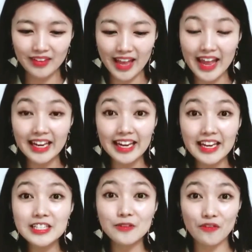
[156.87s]
And
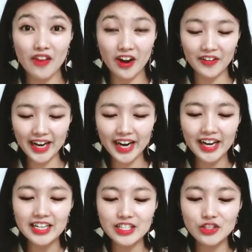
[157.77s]
it's very
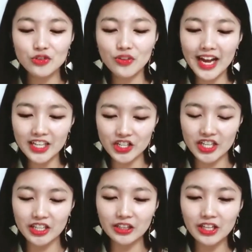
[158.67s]

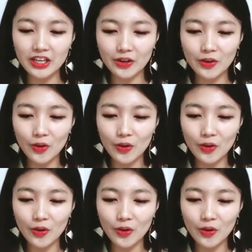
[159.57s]
stretchy. Look.